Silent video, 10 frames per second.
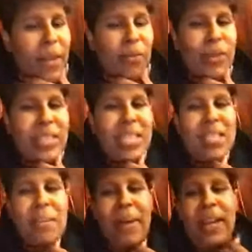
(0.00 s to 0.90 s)
we see
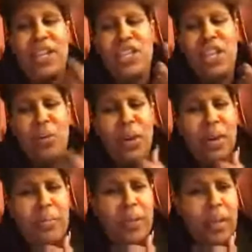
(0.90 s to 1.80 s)
somebody show
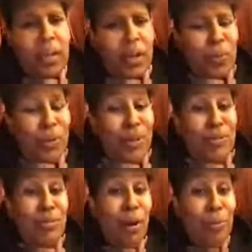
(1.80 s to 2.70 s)
up with an
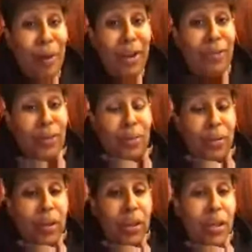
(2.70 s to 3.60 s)
assault rifle
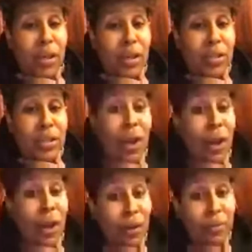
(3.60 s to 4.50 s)
to
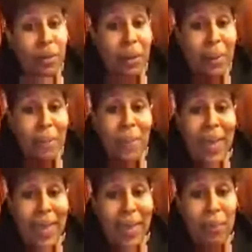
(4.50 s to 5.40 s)
hurt,
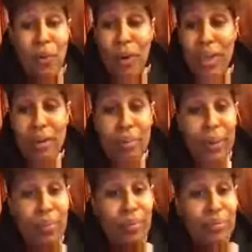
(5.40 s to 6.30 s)
maim, or kill
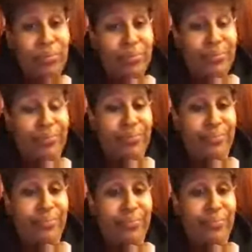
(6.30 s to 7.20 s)
people,
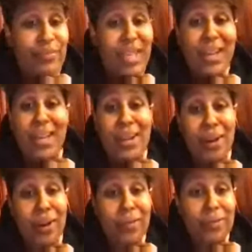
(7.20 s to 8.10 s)
and they get
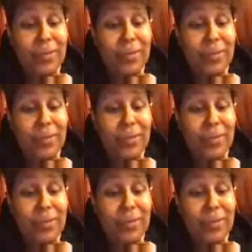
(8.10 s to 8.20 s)
off.